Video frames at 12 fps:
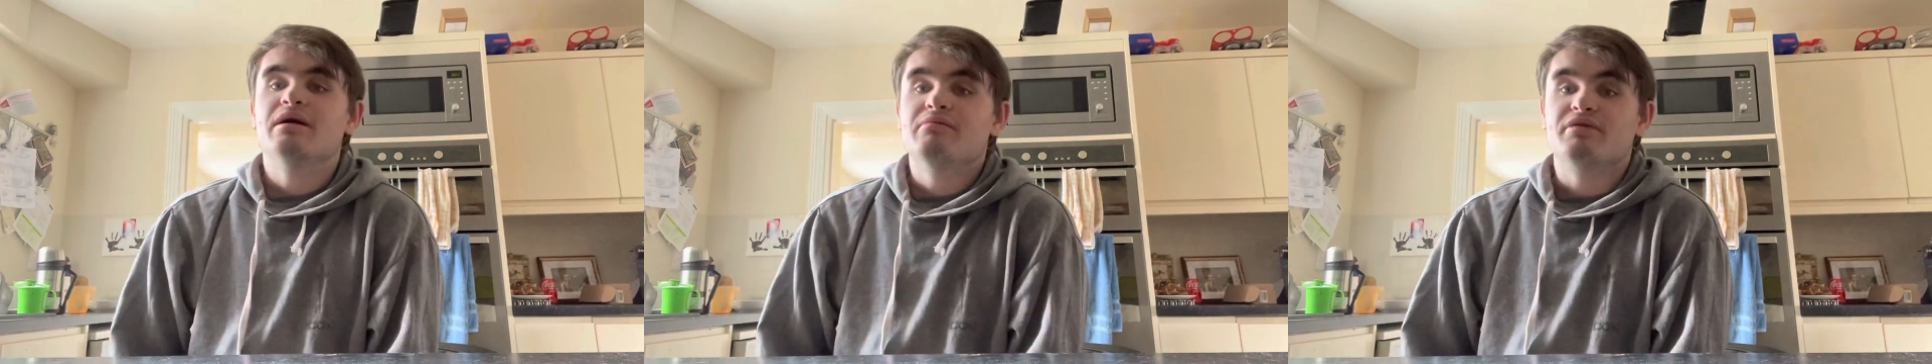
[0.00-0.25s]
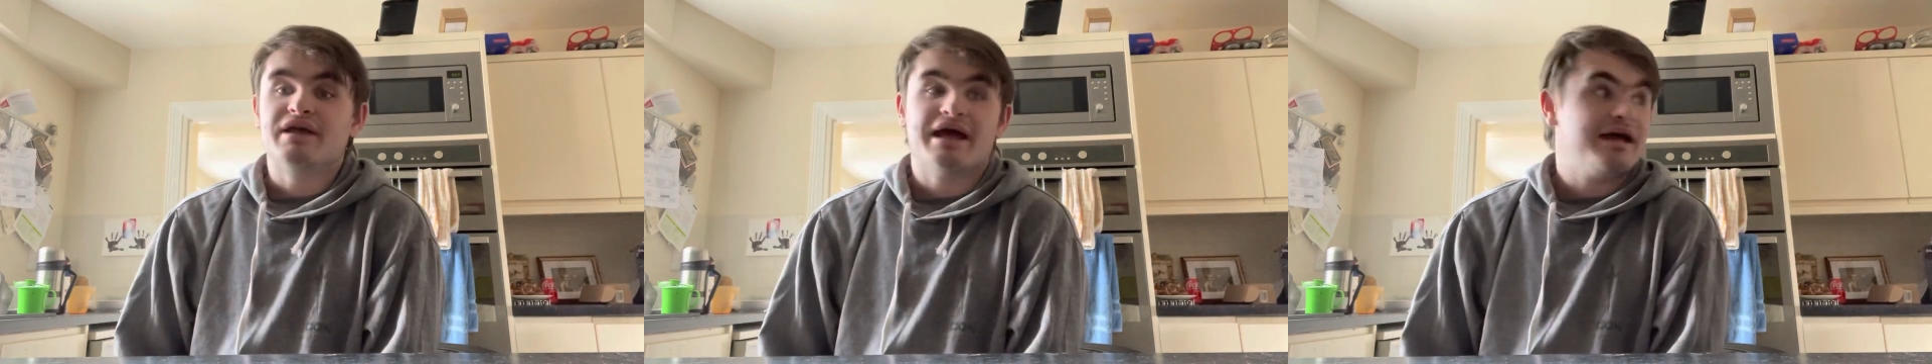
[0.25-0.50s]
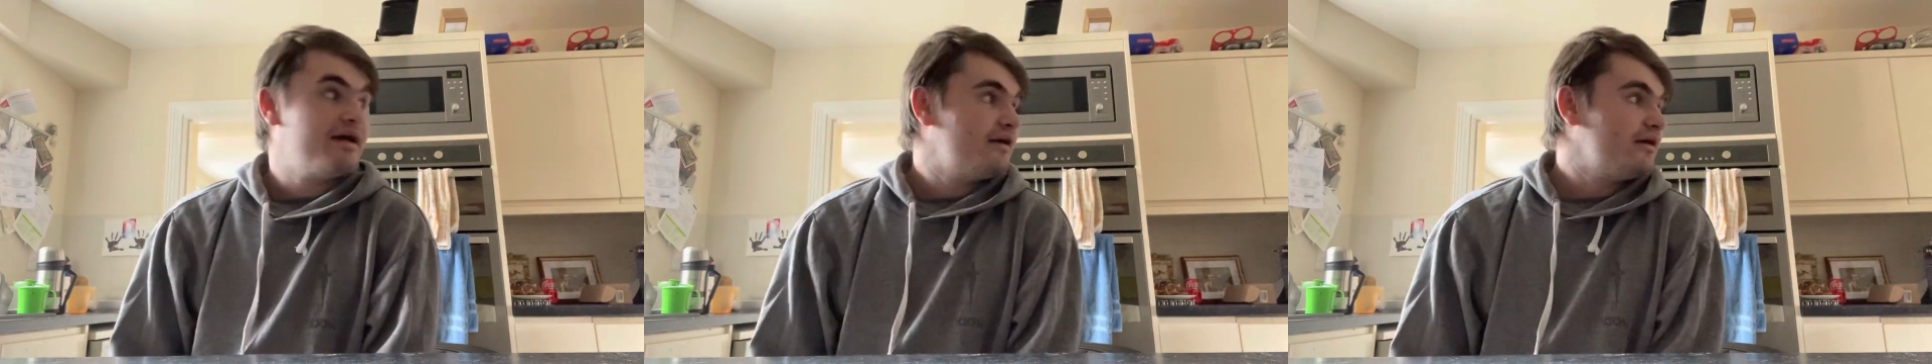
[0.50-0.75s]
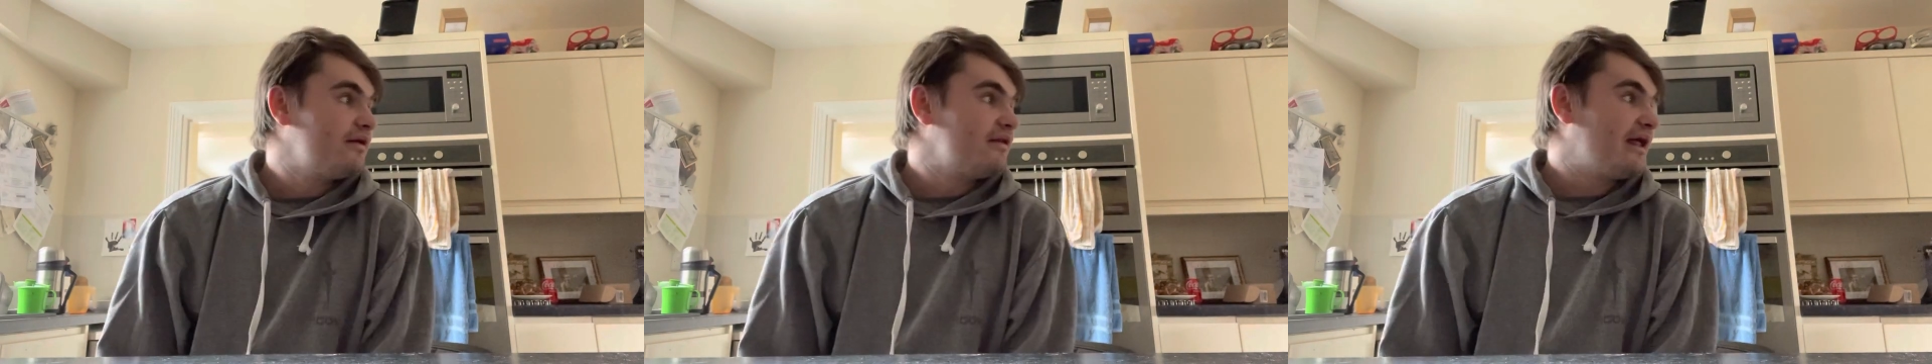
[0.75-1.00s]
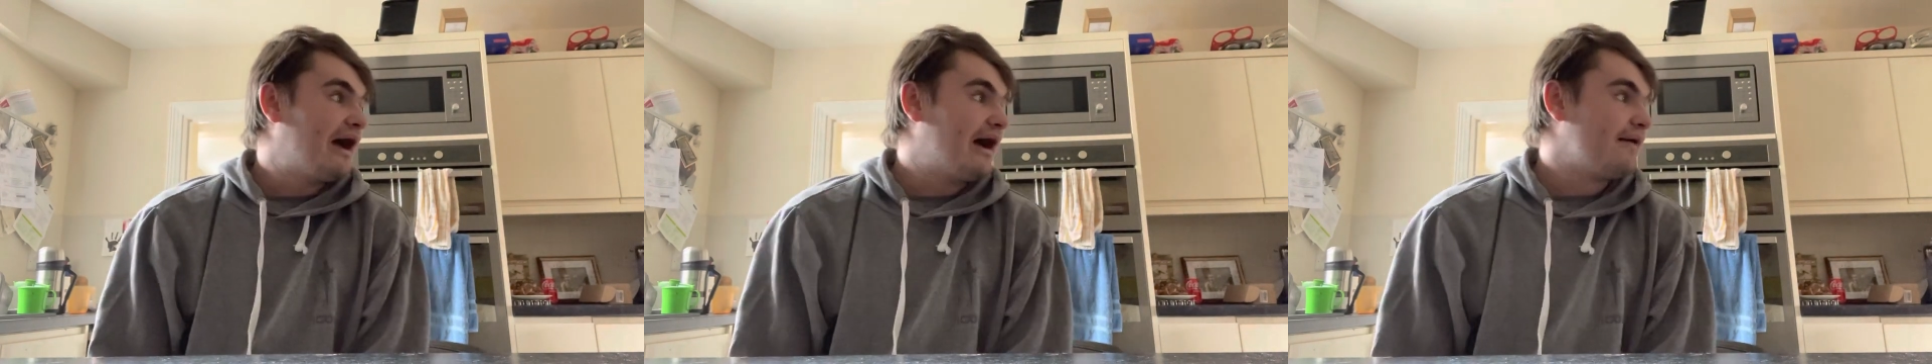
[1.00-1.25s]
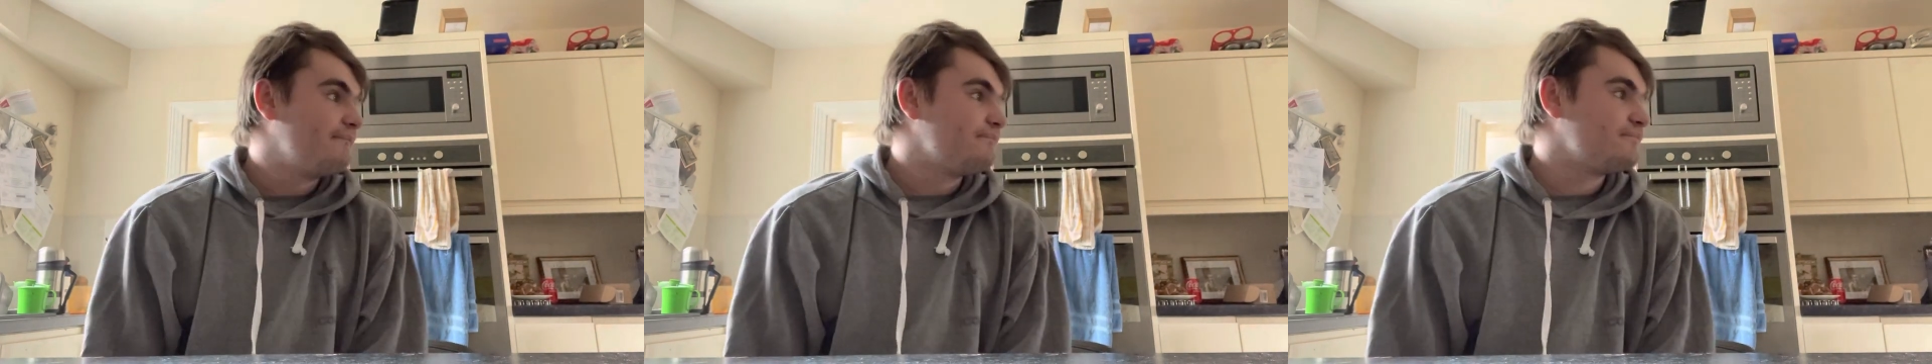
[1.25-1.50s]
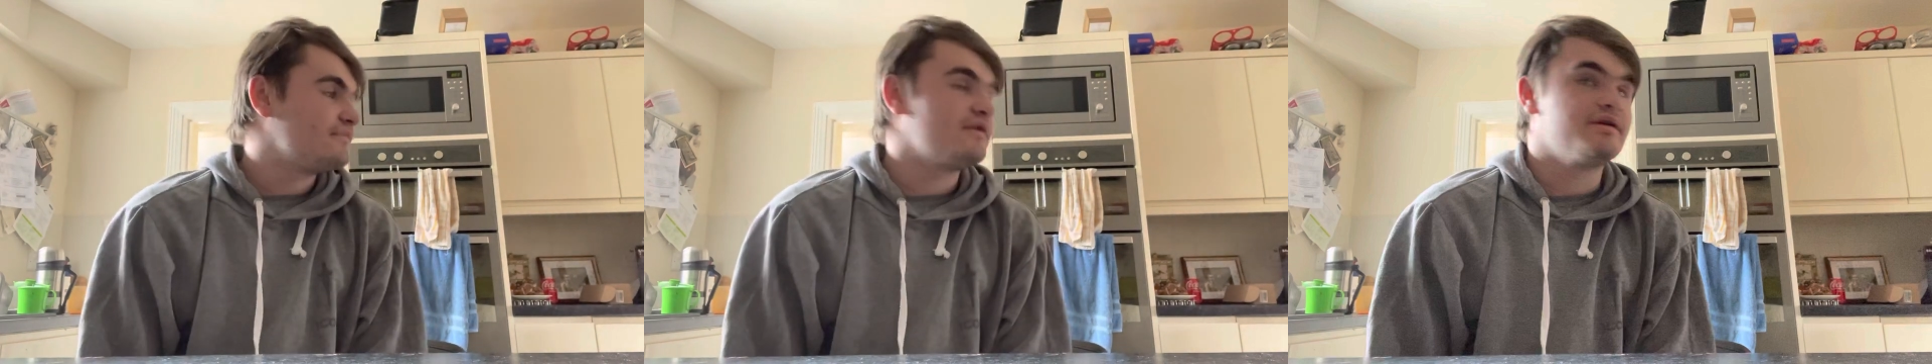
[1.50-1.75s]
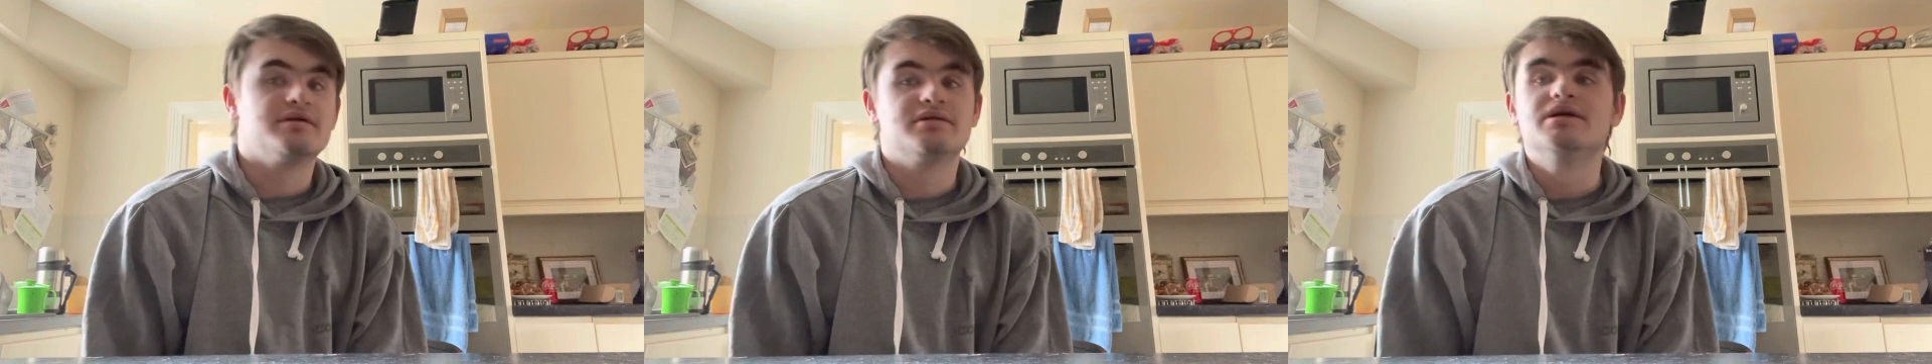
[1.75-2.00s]
But yeah, that
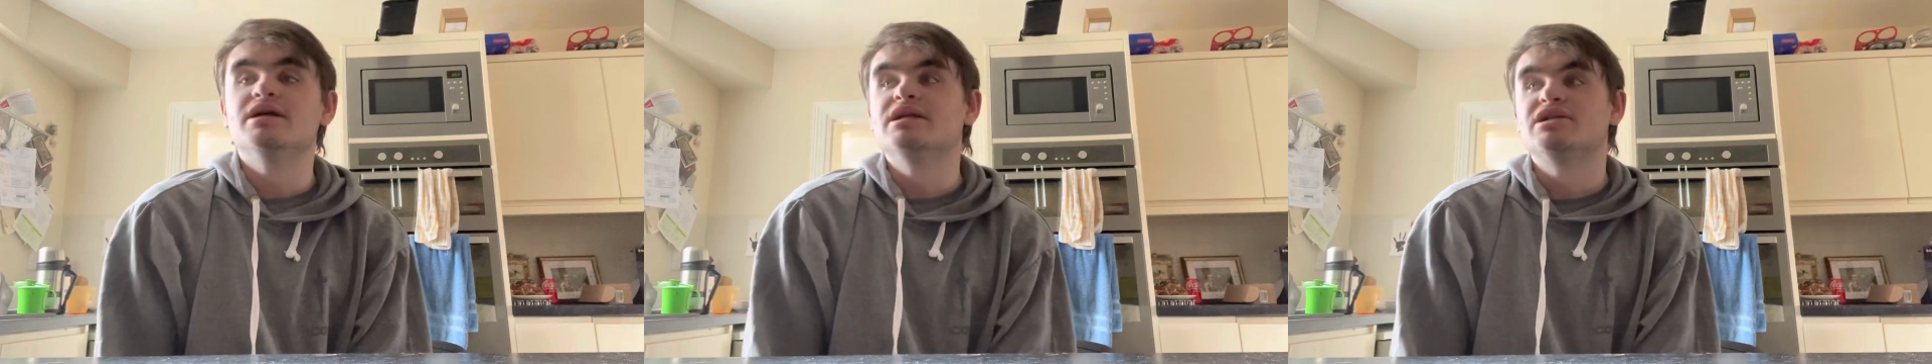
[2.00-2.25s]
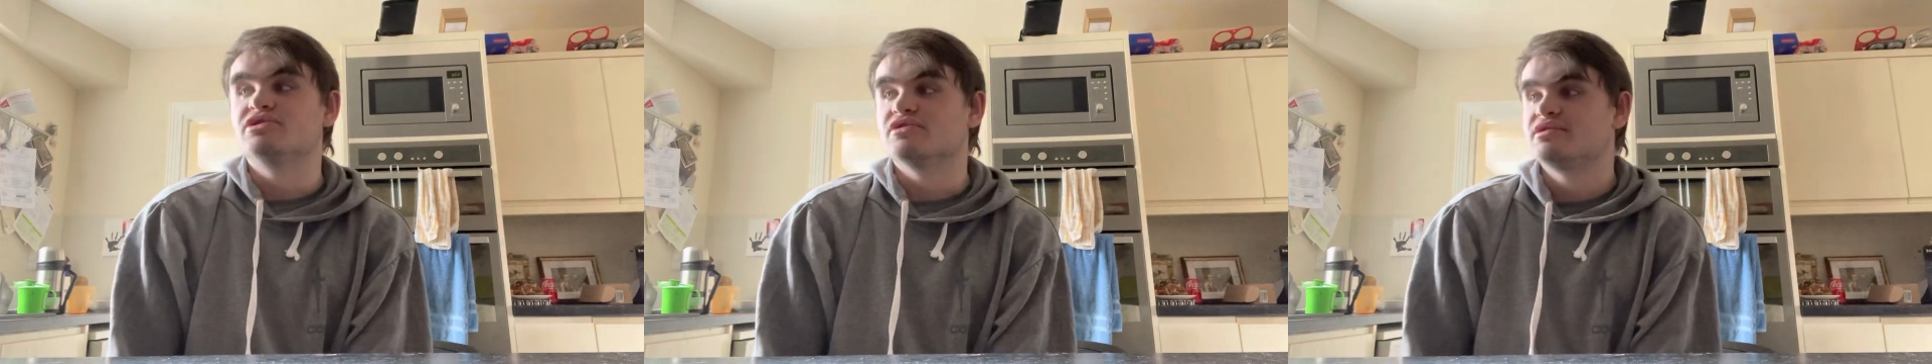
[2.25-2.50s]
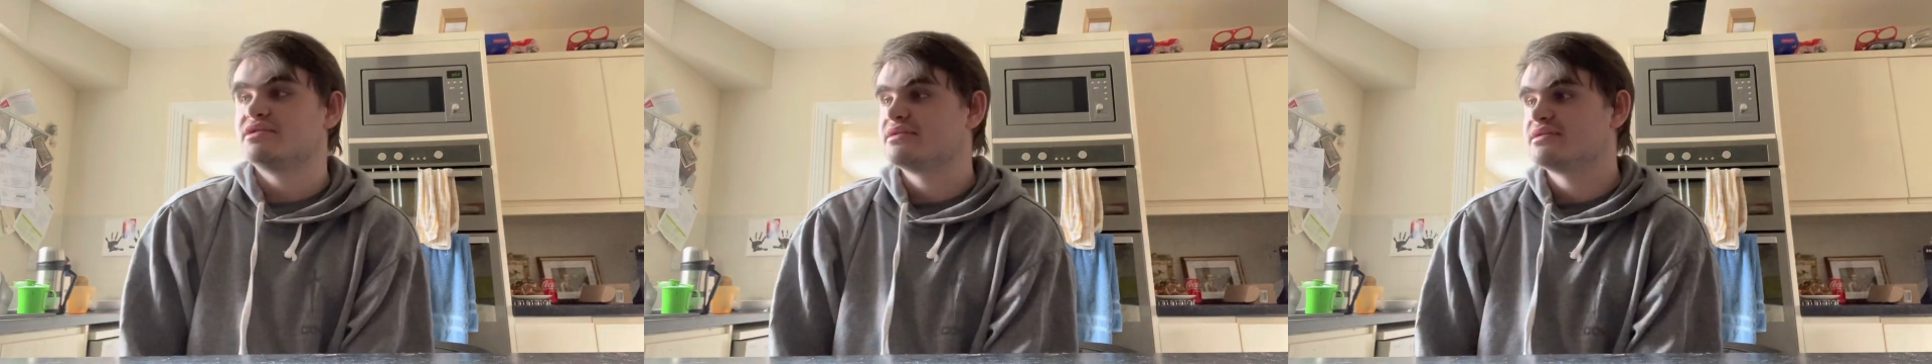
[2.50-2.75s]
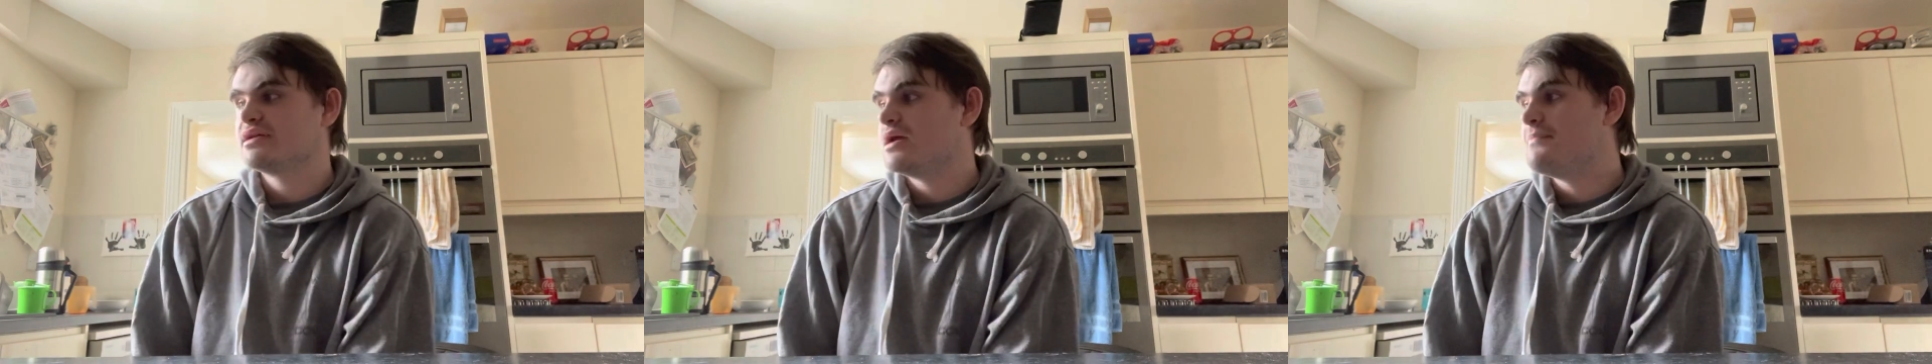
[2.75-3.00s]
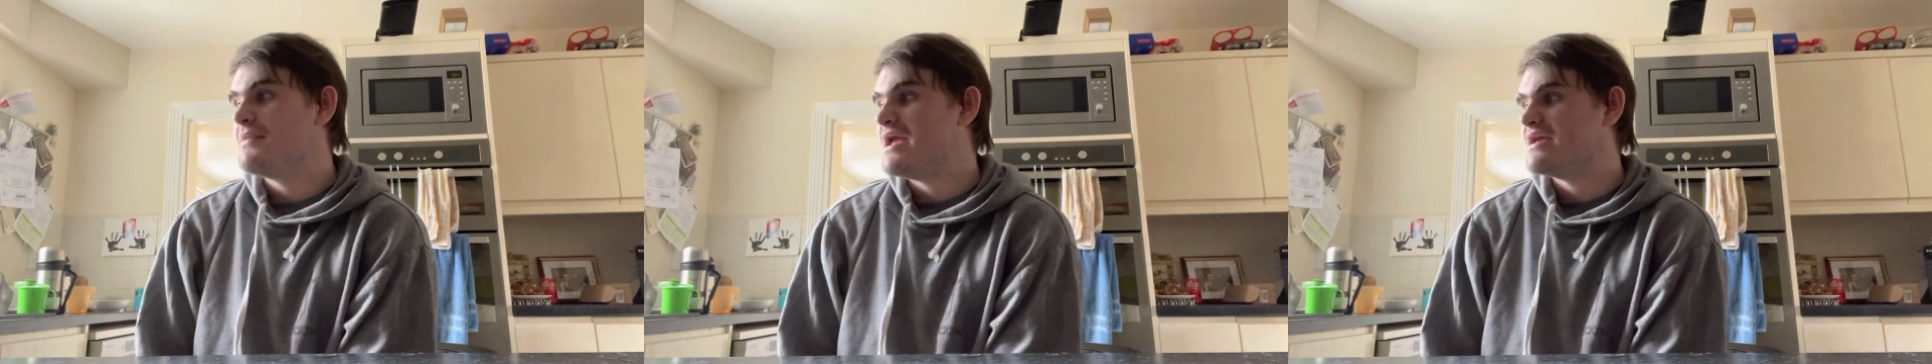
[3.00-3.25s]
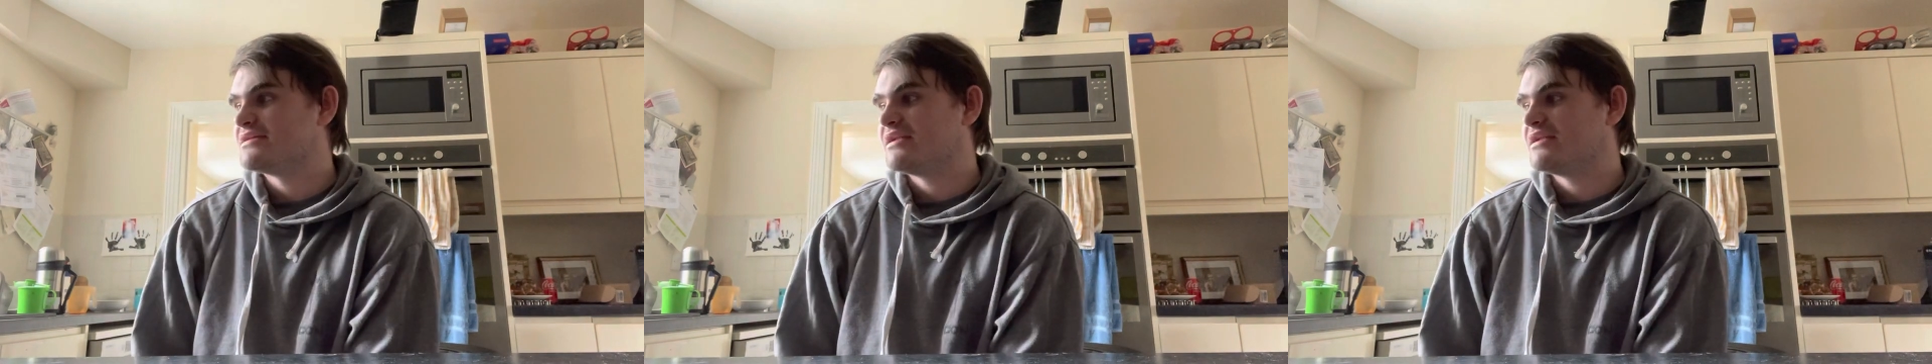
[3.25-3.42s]
is just amazing.